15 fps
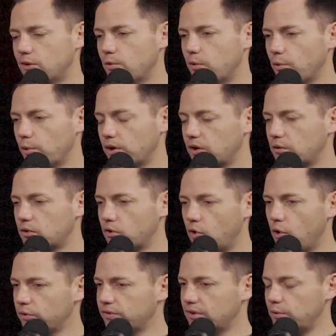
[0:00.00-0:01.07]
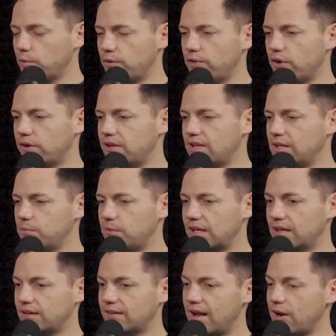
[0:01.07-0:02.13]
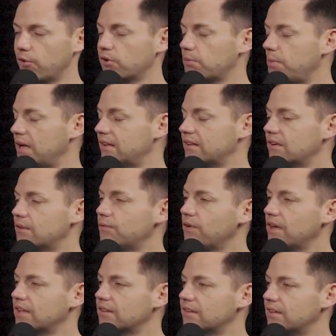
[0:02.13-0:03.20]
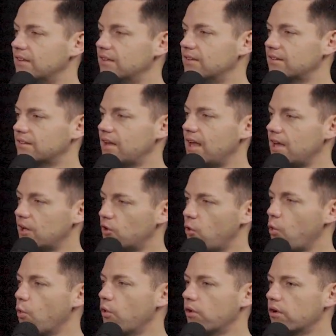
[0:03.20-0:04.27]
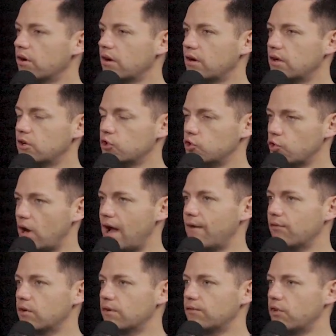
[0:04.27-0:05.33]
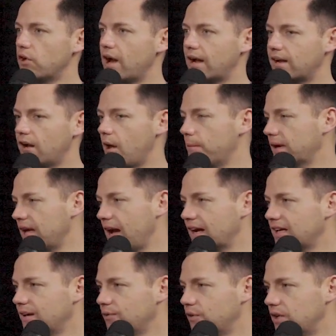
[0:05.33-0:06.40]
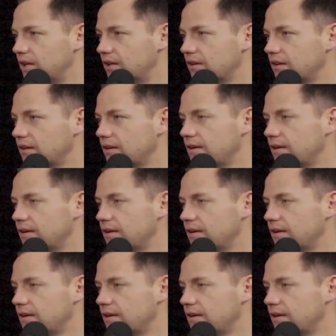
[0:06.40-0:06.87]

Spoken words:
We work closely with their team because aerospace and defense is a core driver of their economic activity.